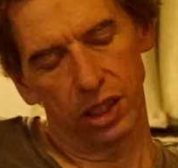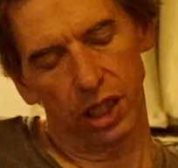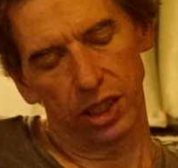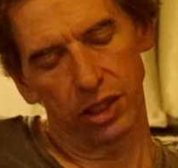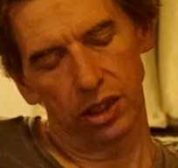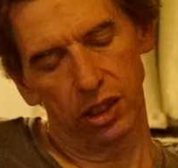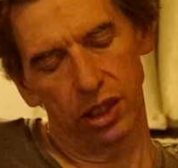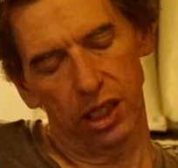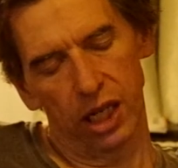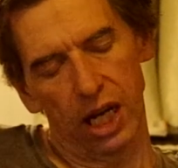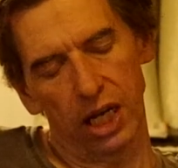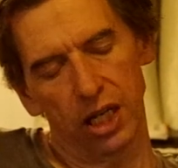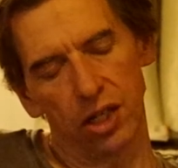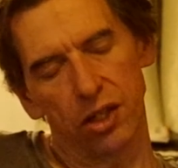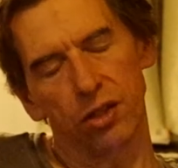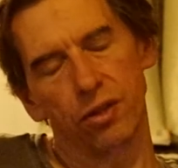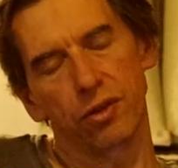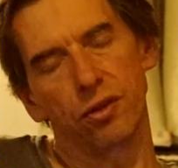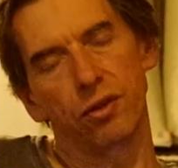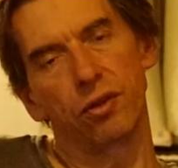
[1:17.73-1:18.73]
actually
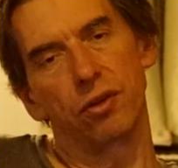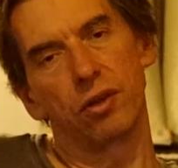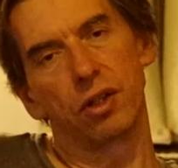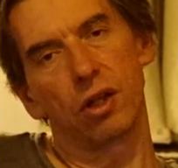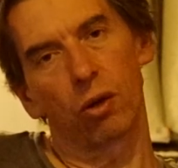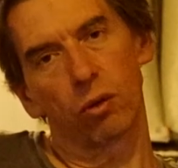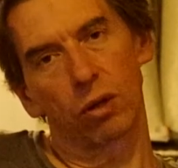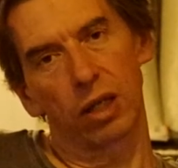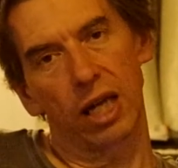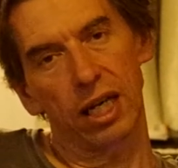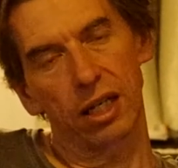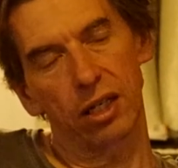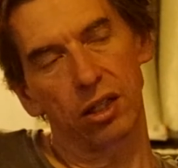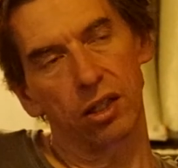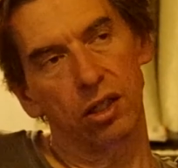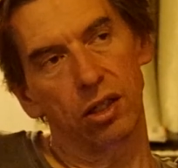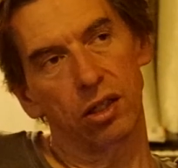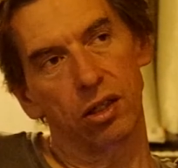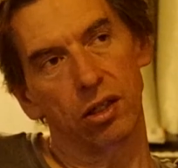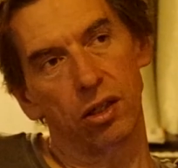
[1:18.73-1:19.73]
edited the Old Latin